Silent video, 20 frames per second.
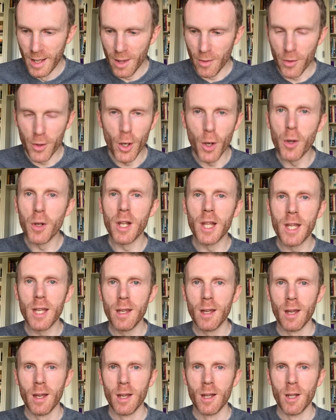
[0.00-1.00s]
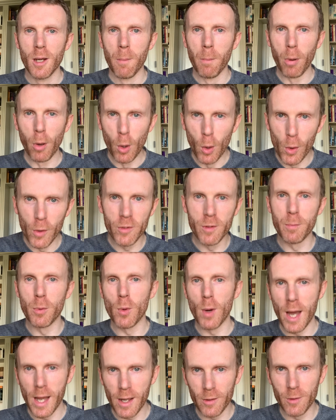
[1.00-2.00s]
The only
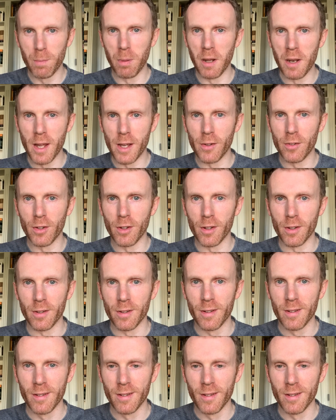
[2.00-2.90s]
plausible explanation